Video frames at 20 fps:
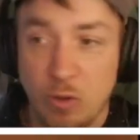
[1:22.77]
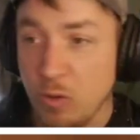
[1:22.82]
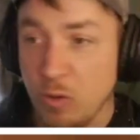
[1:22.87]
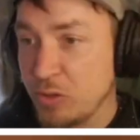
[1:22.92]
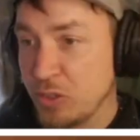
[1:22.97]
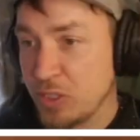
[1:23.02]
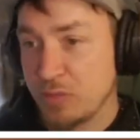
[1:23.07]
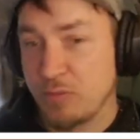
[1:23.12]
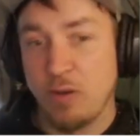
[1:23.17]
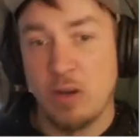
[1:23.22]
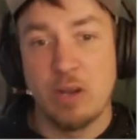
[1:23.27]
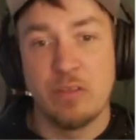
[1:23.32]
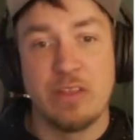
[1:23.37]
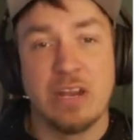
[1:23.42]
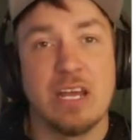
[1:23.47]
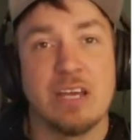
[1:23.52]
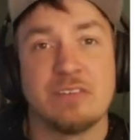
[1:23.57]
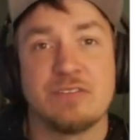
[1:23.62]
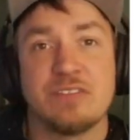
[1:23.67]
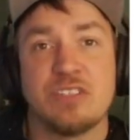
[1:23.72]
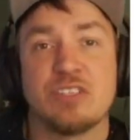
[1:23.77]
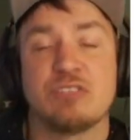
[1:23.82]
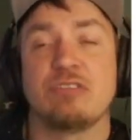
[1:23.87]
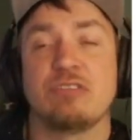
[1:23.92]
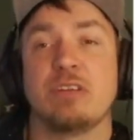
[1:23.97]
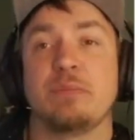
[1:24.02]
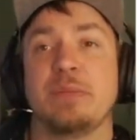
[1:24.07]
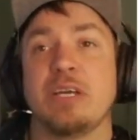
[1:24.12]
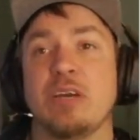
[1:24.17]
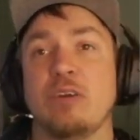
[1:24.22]
or just follow the live
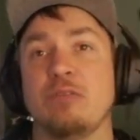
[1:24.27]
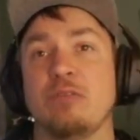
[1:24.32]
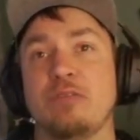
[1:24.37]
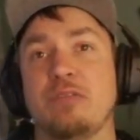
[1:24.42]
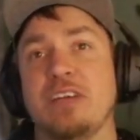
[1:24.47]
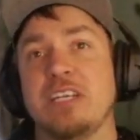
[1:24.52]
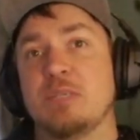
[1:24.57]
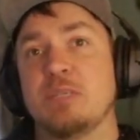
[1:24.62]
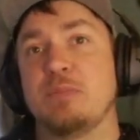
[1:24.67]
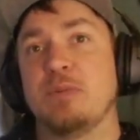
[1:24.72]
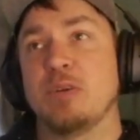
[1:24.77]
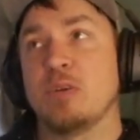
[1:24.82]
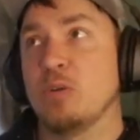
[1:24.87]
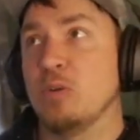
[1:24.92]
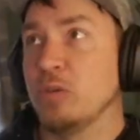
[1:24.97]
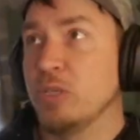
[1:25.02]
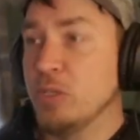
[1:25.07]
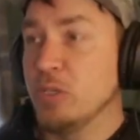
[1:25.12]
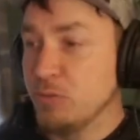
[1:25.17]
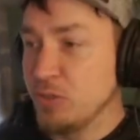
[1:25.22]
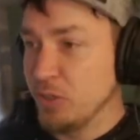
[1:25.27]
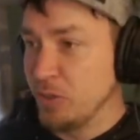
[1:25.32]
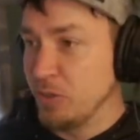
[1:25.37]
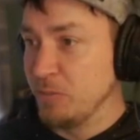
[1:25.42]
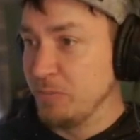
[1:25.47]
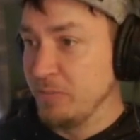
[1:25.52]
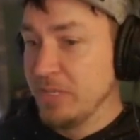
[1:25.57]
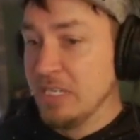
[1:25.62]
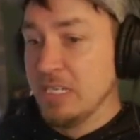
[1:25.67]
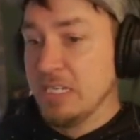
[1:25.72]
streaming on Facebook or
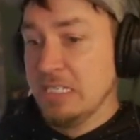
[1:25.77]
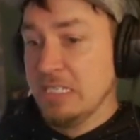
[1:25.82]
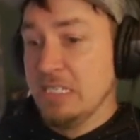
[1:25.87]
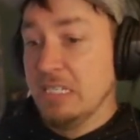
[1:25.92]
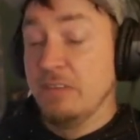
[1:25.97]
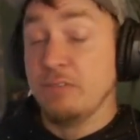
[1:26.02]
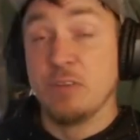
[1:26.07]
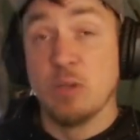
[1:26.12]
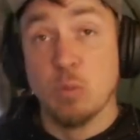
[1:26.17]
YouTube.